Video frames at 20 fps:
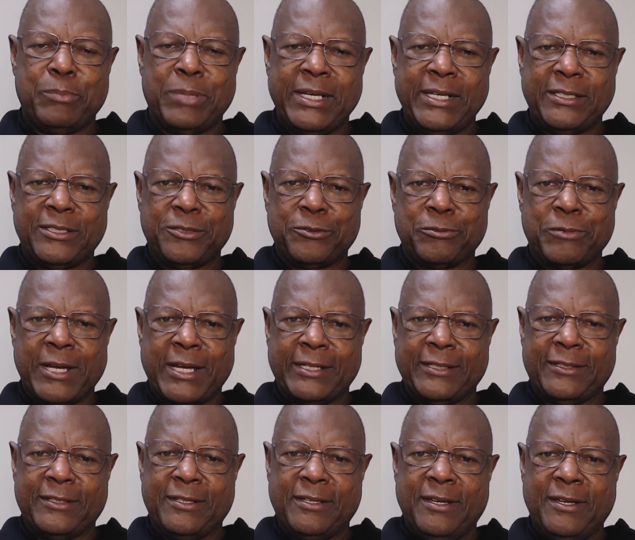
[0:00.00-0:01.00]
place of
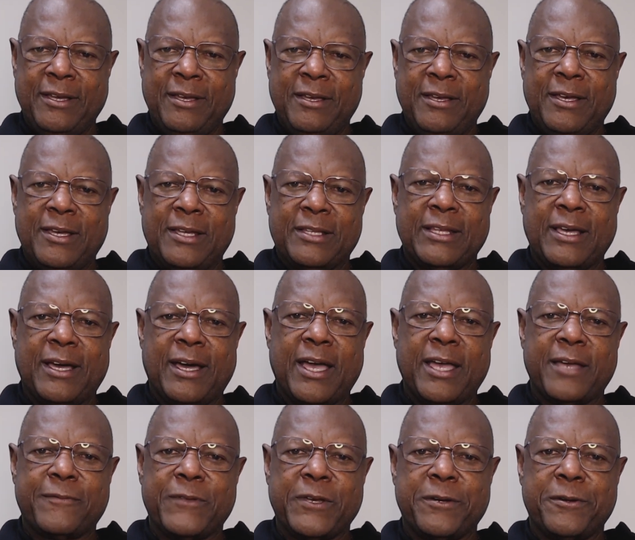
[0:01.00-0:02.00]
rest, the eye
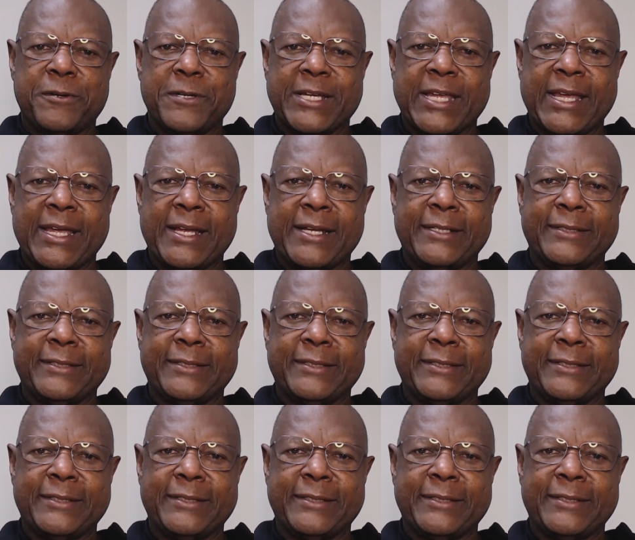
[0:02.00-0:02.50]
of the hurricane.